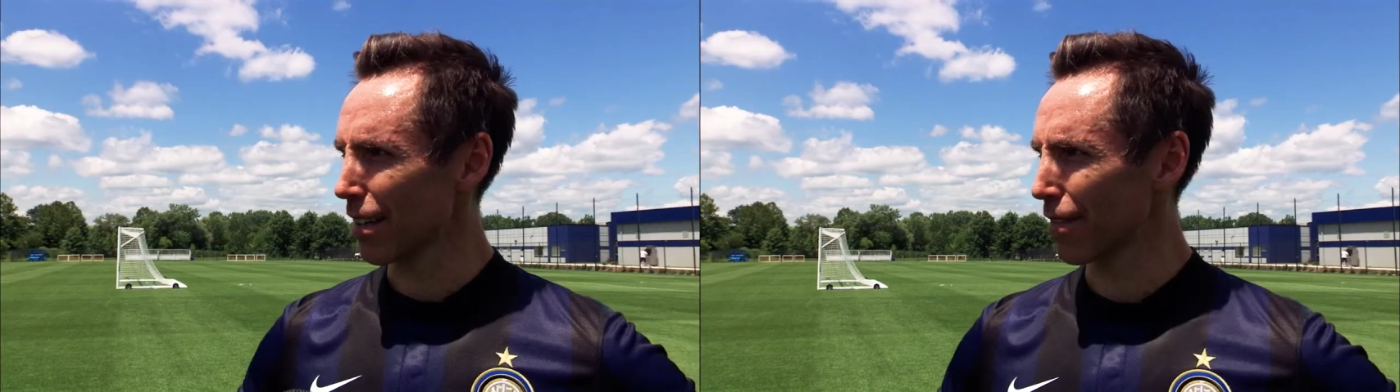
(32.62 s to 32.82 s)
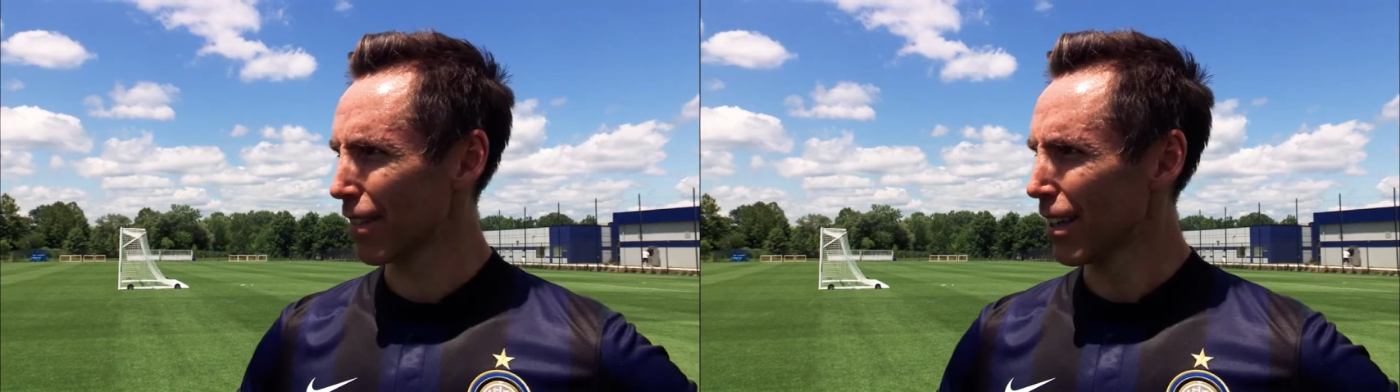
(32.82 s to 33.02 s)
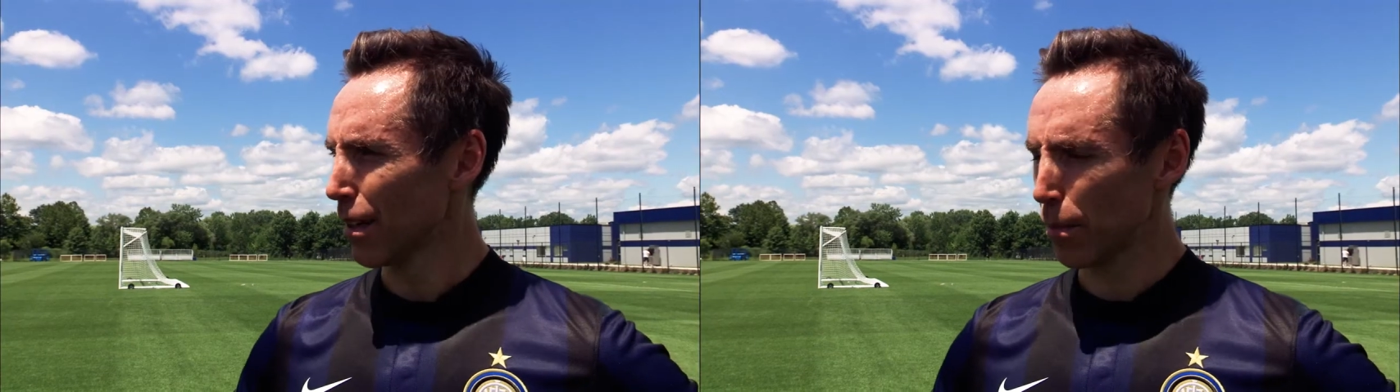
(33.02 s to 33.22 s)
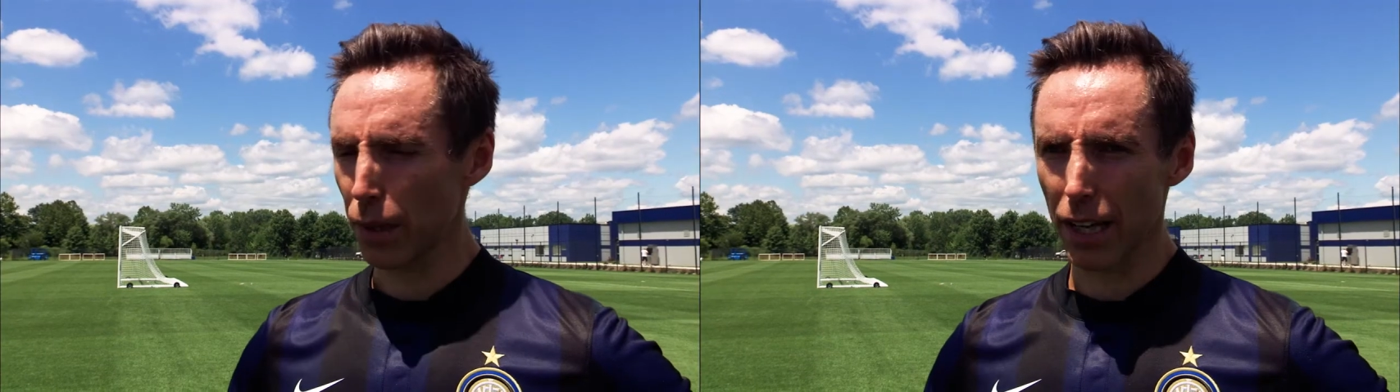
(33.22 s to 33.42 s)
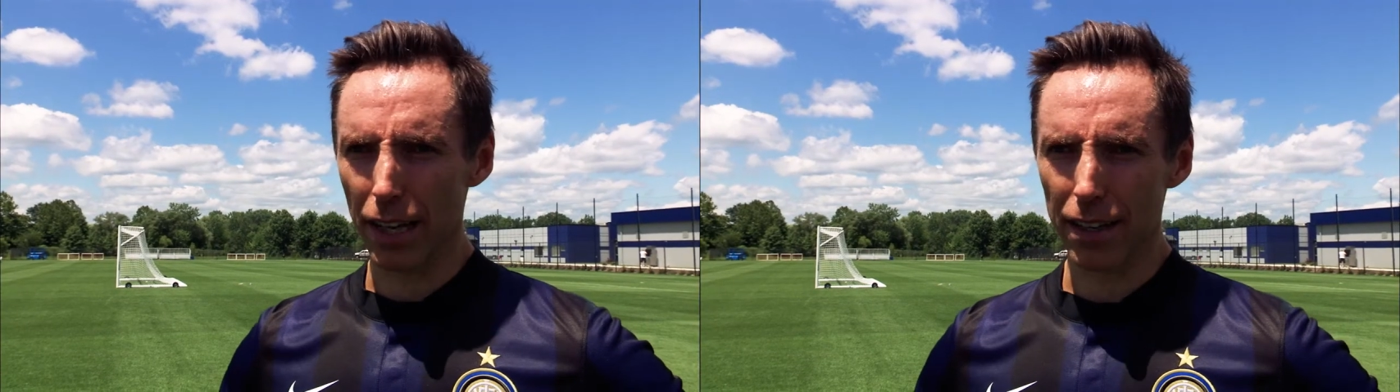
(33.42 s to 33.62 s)
of
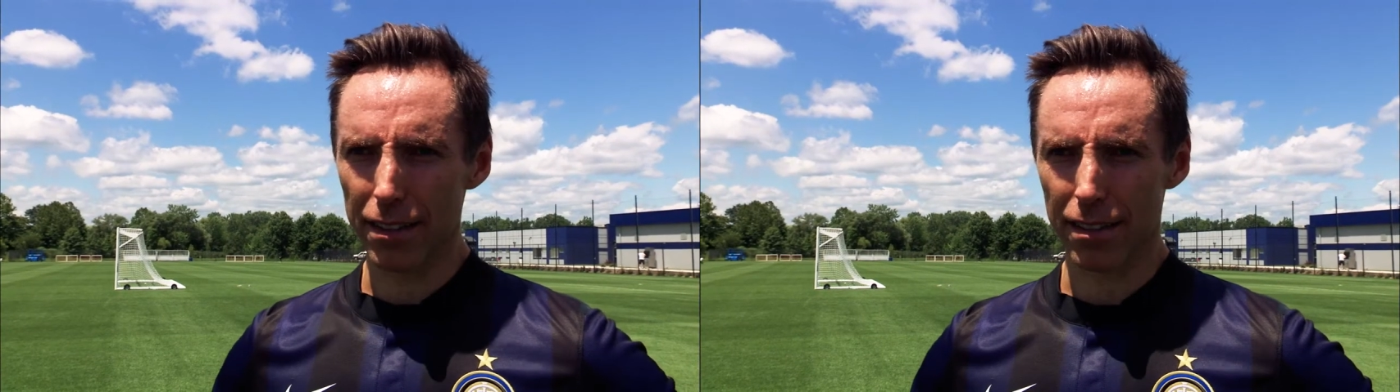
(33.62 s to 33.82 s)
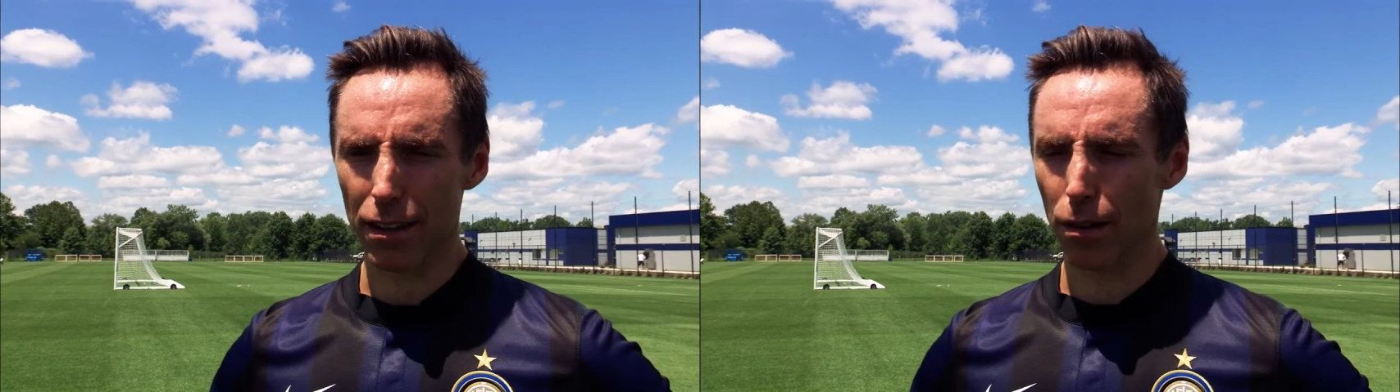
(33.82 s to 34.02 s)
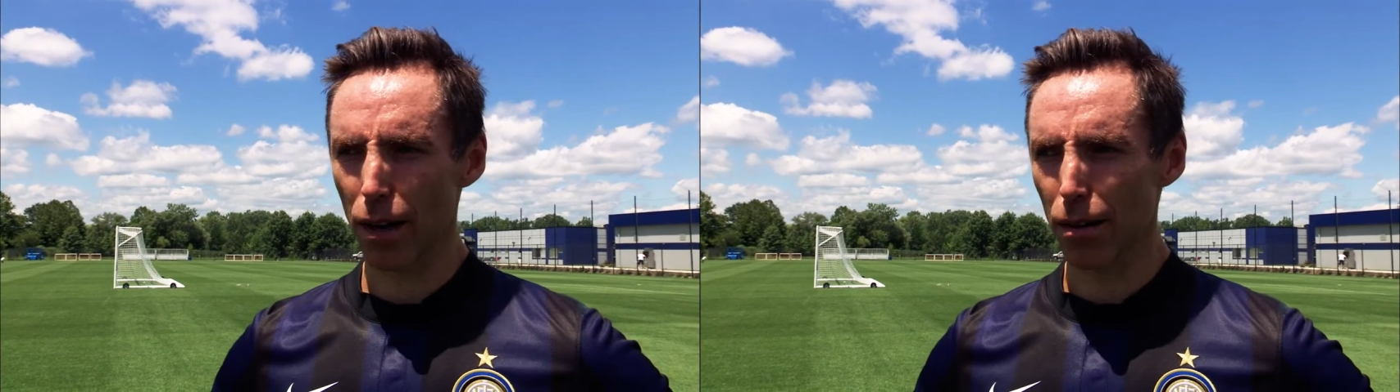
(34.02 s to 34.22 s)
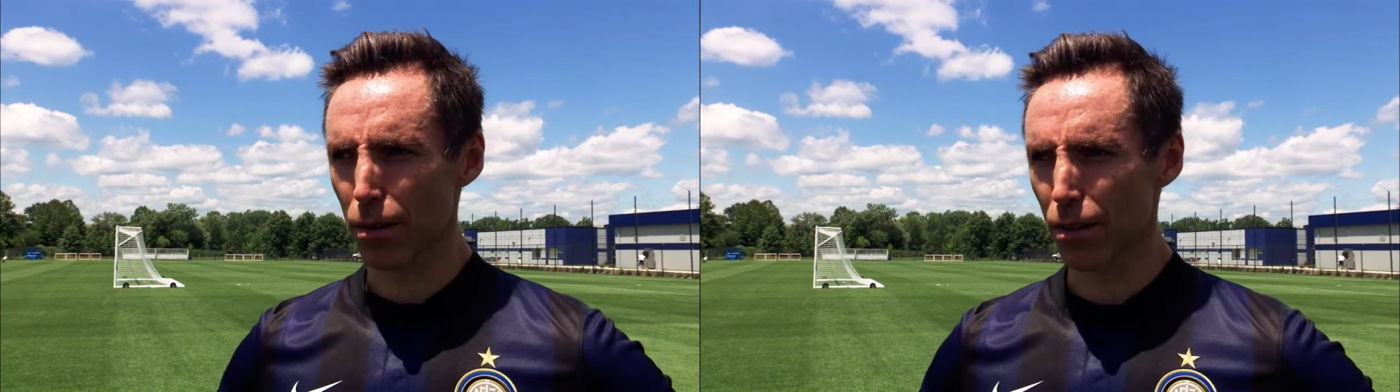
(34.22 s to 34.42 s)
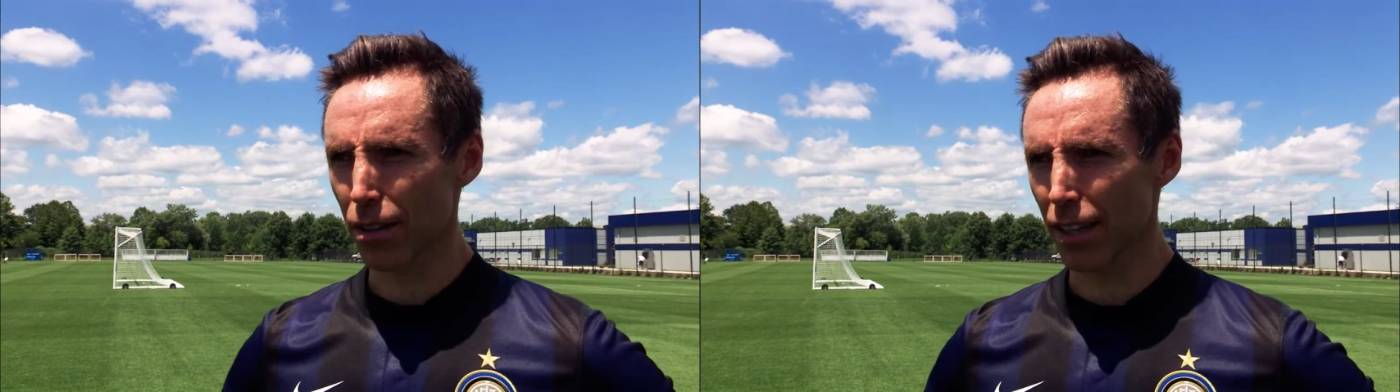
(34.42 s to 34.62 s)
play is
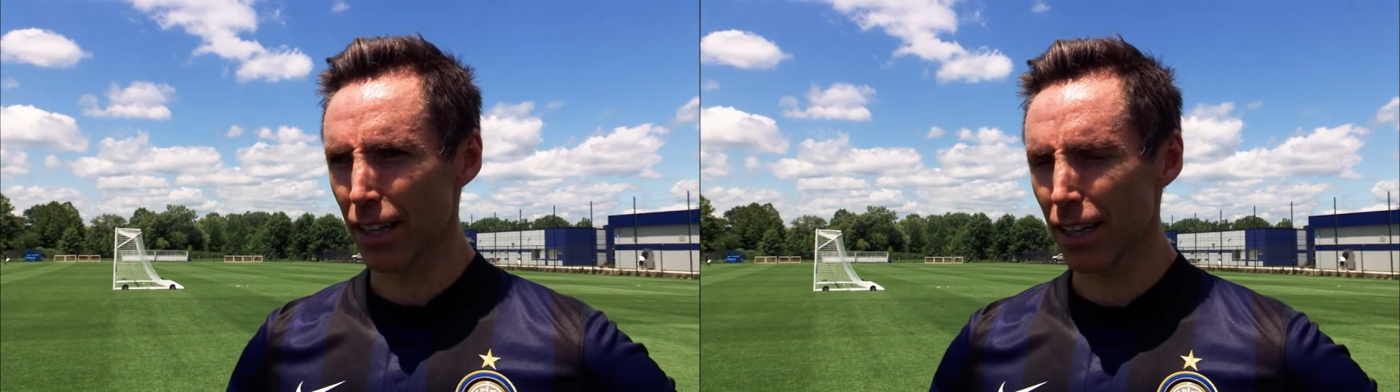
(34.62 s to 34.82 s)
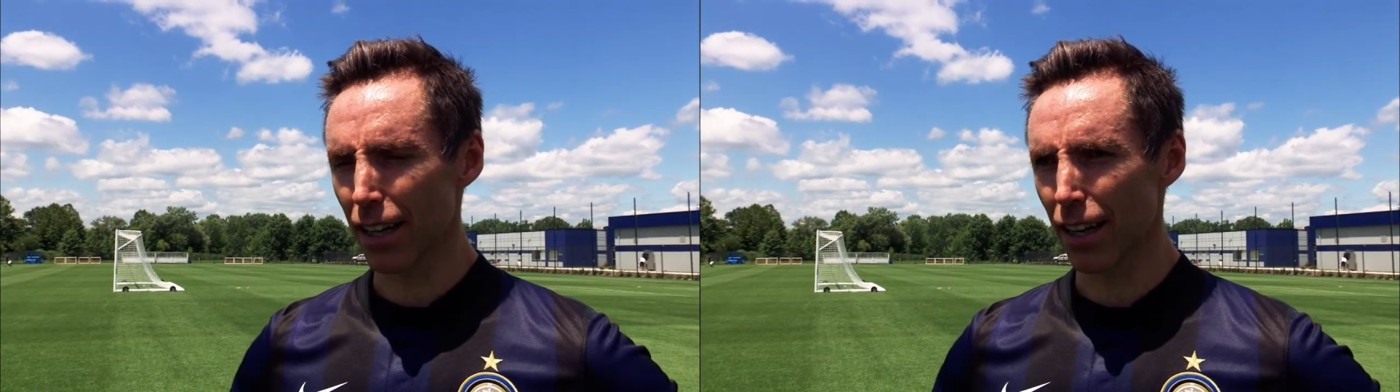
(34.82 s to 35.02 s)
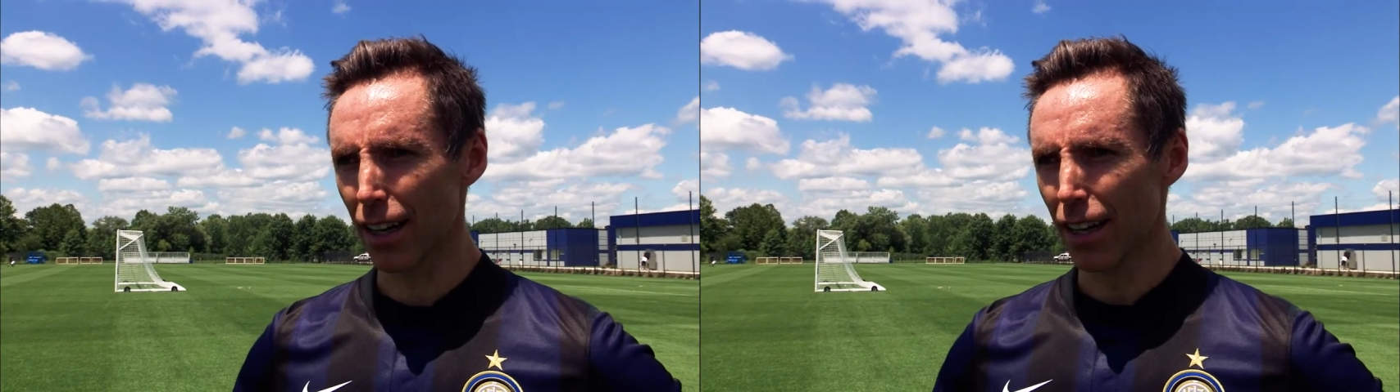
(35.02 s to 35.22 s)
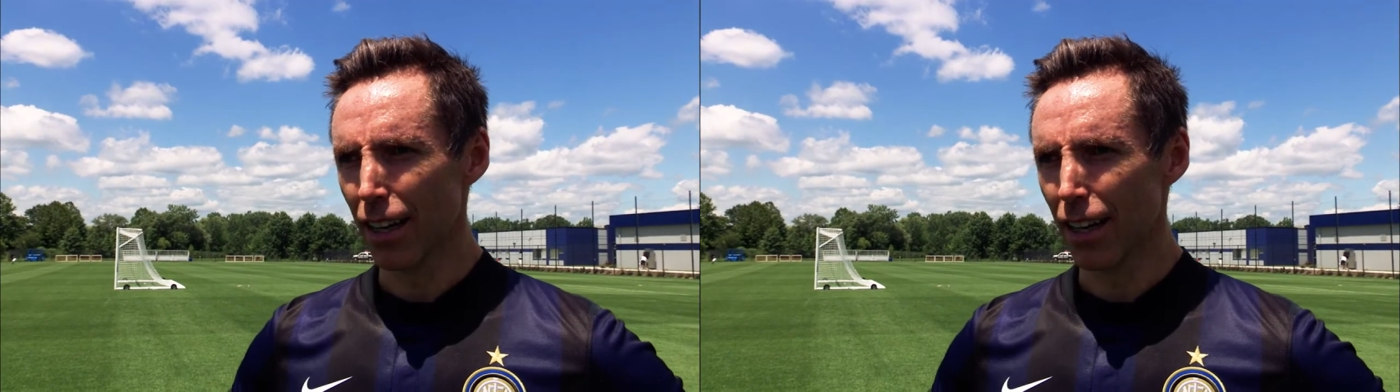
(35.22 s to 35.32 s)
incredible, and uh,